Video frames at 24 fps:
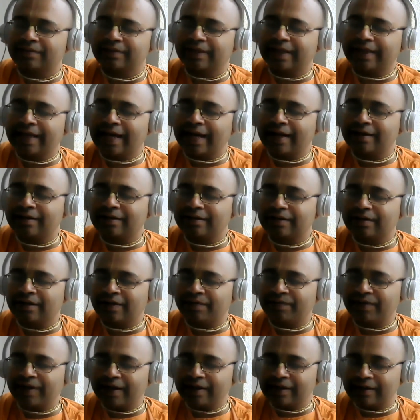they can
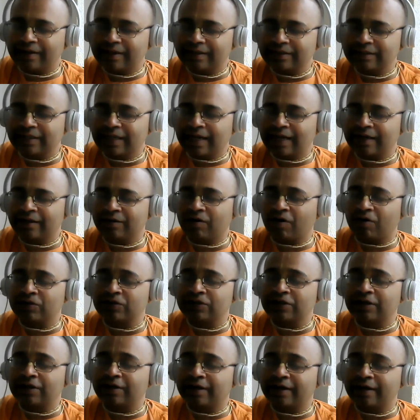living entities can
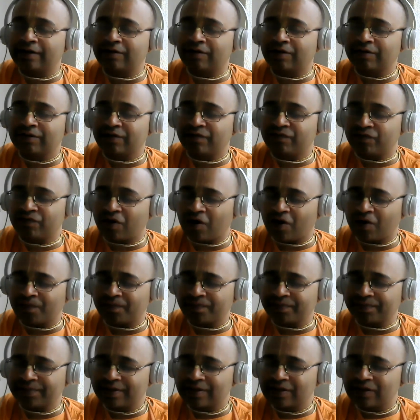concentrate on the
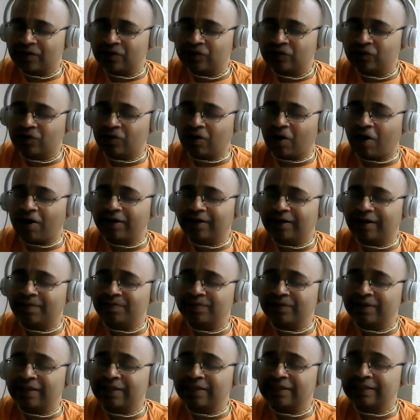form so lord
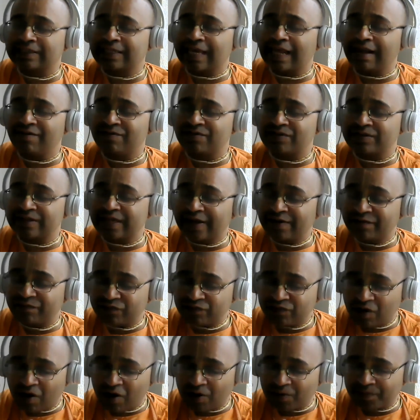comes in his self same
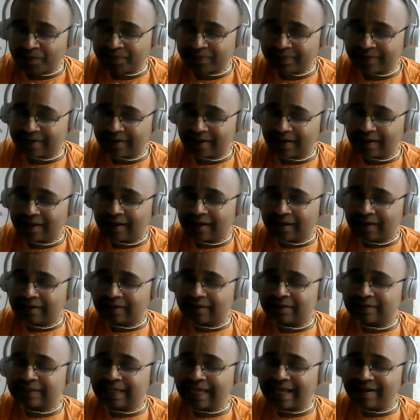form
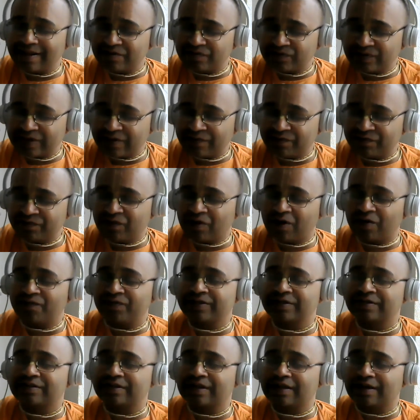the self same form
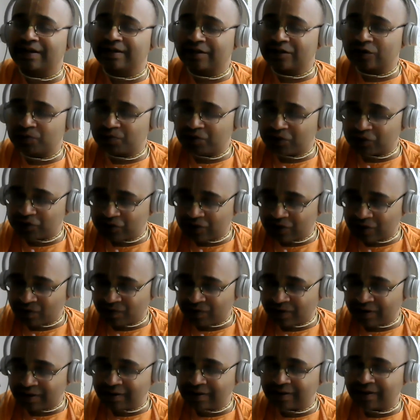which is there in the spiritual
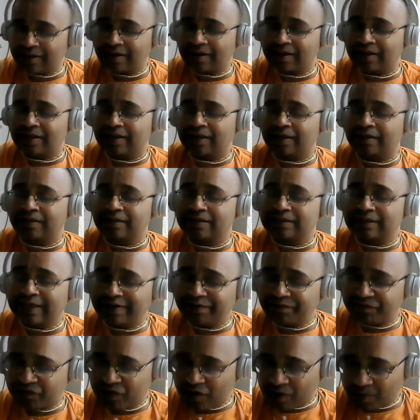world in the
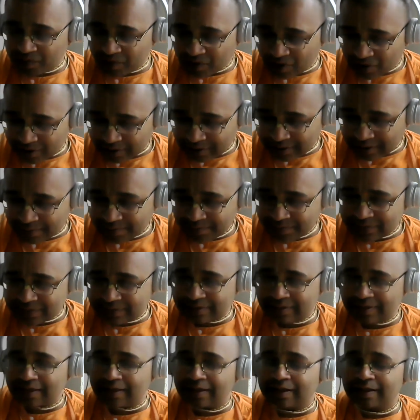same form lord comes
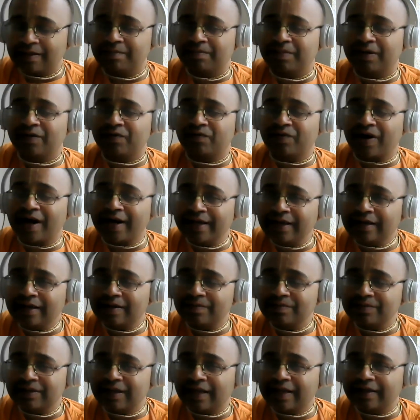but why he
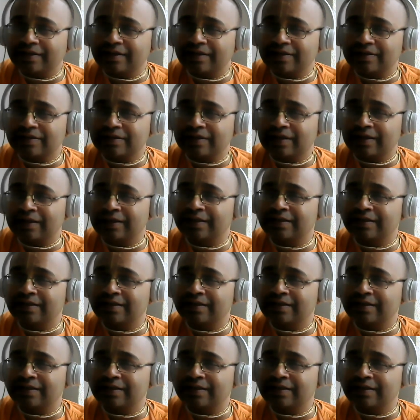comes like this in